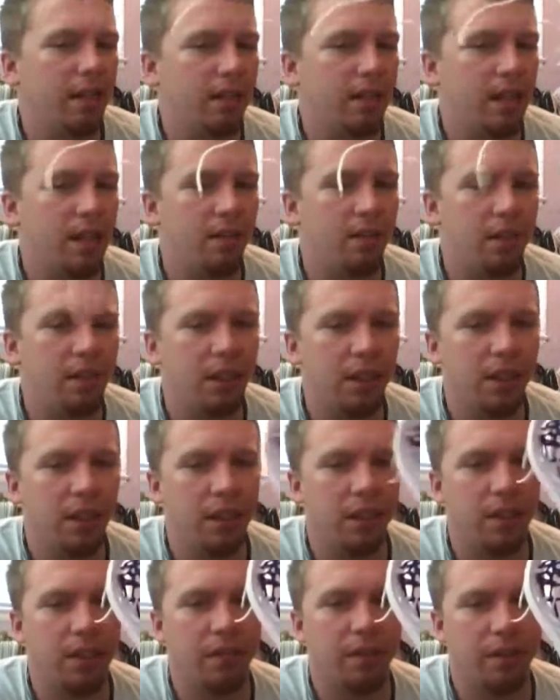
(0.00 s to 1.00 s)
It's not really
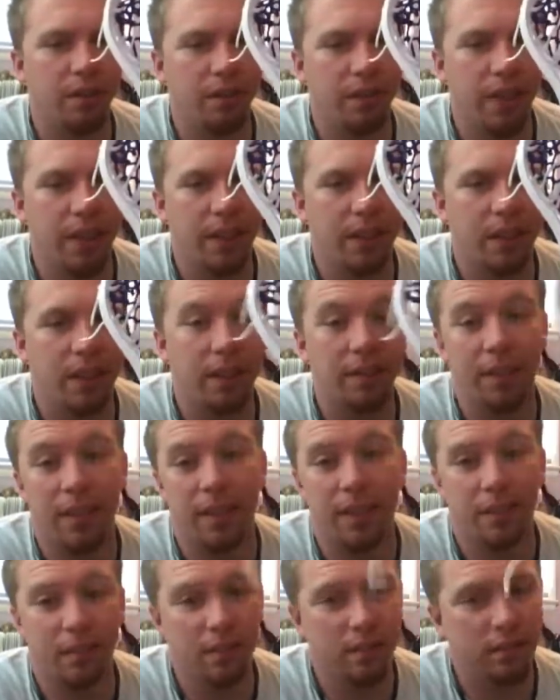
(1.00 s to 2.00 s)
good for face-offs.
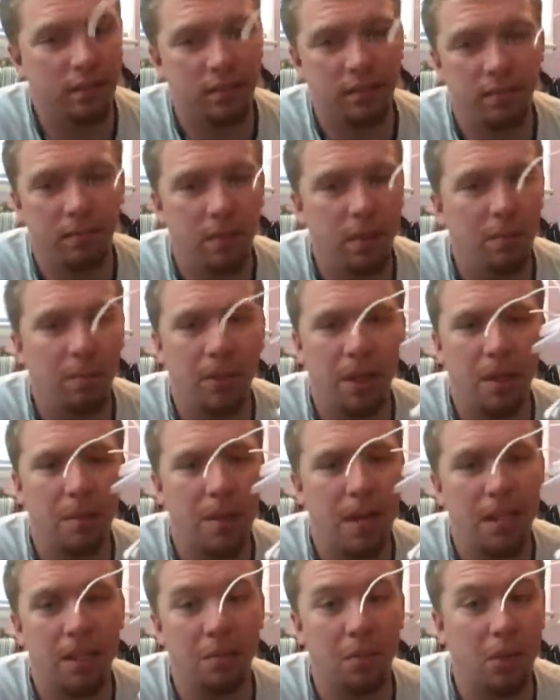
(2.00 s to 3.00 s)
I people keep
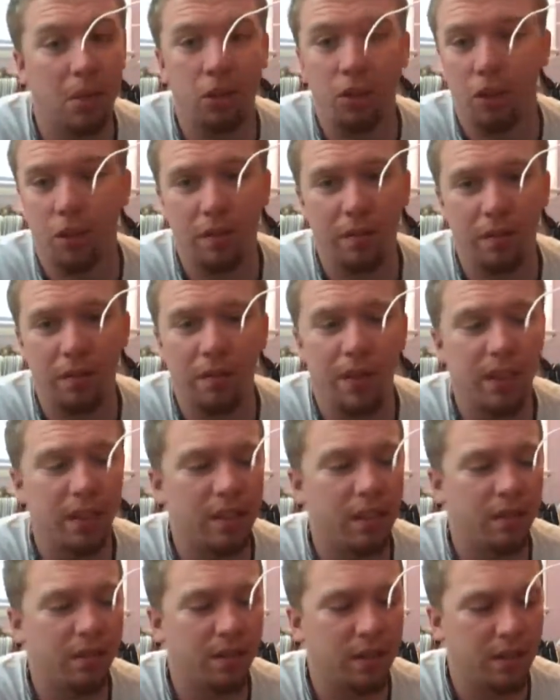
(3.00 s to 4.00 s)
asking me, is it good for
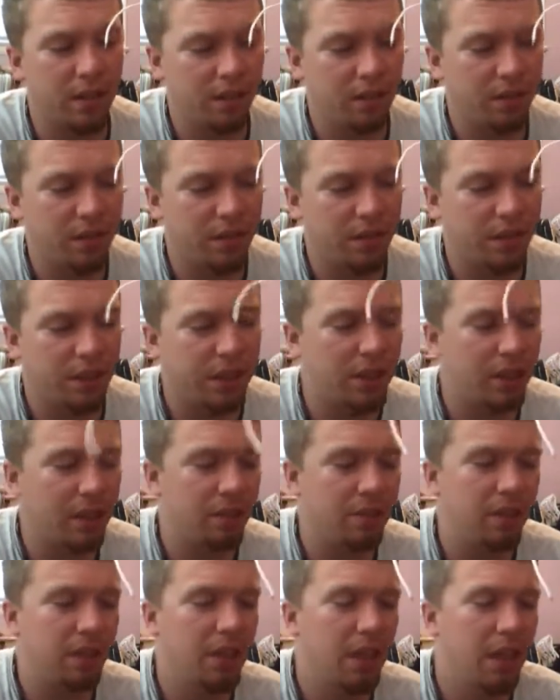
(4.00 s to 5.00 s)
face-offs? Is it good for
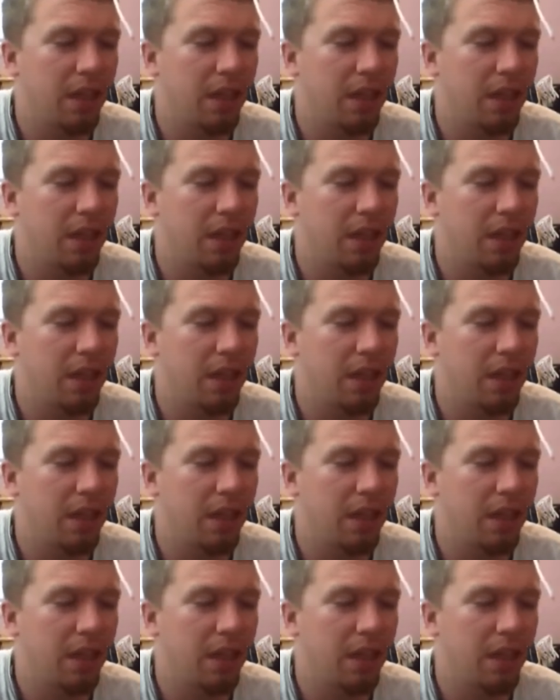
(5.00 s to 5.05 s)
face-offs?